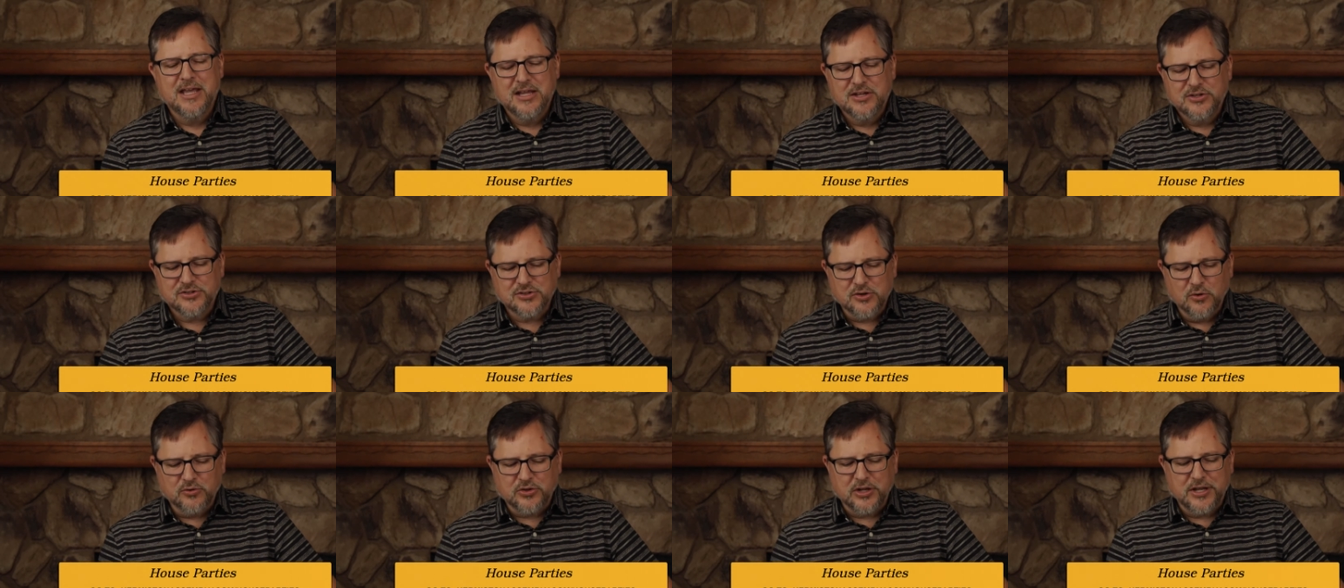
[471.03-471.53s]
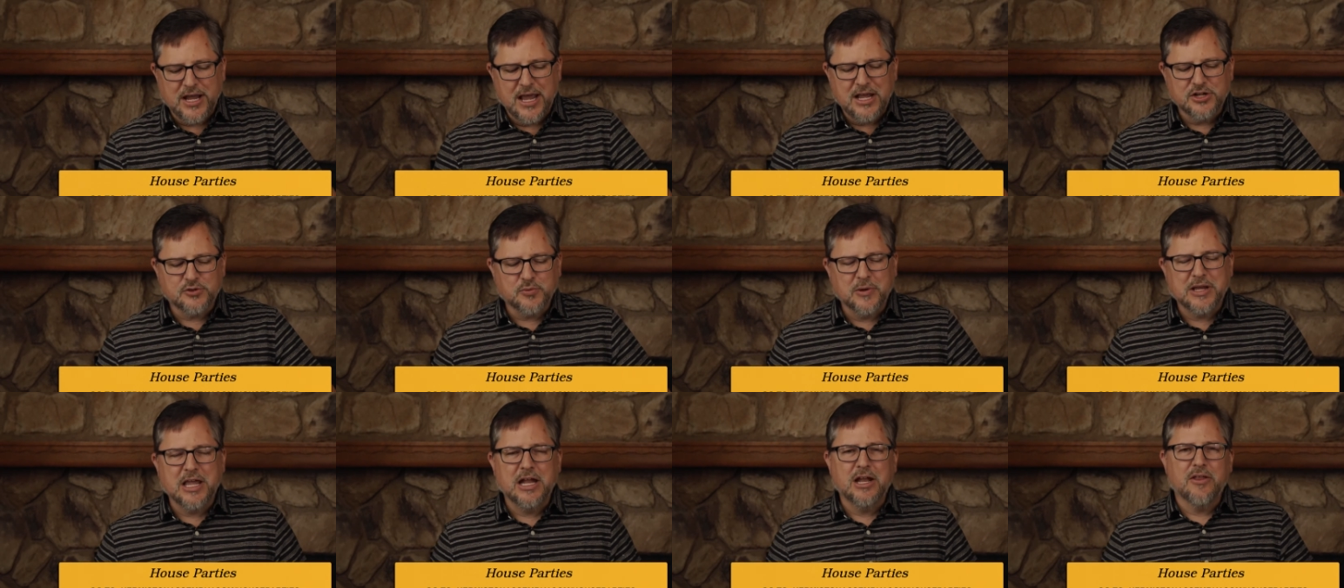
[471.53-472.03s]
So today,
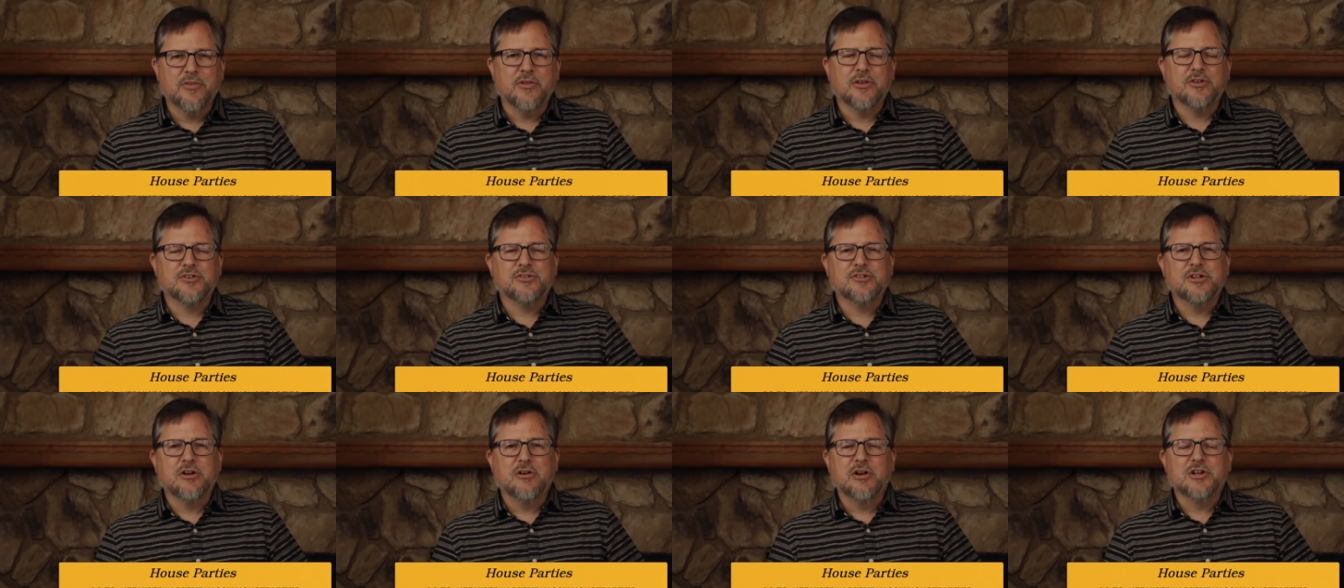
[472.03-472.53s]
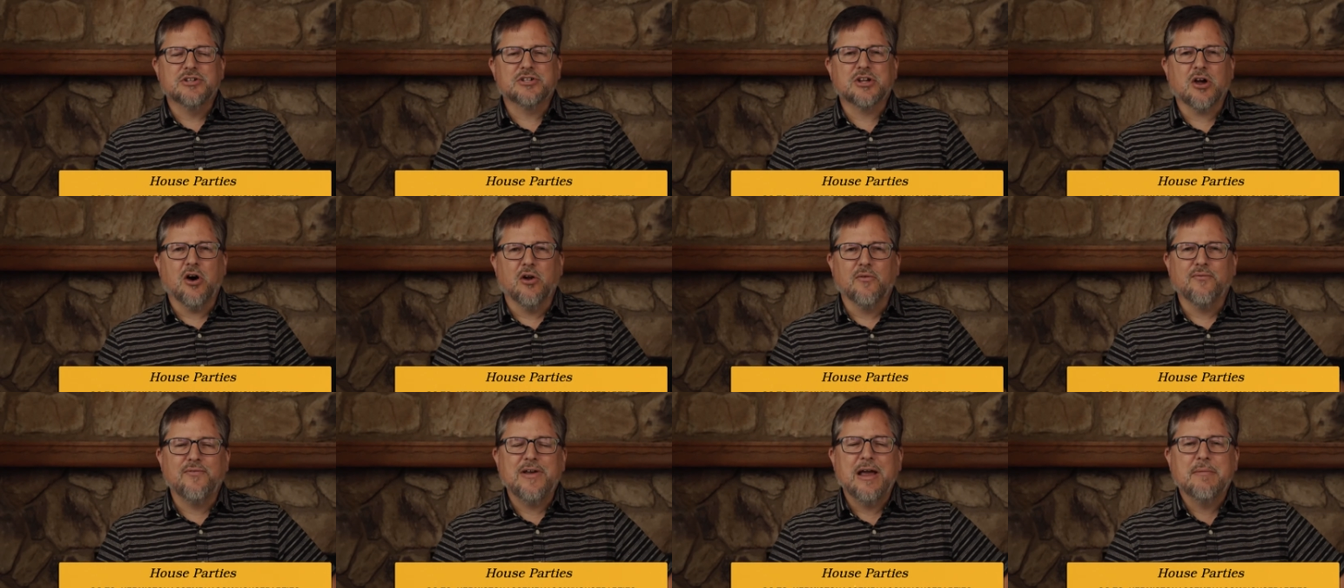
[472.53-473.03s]
as we get into the series called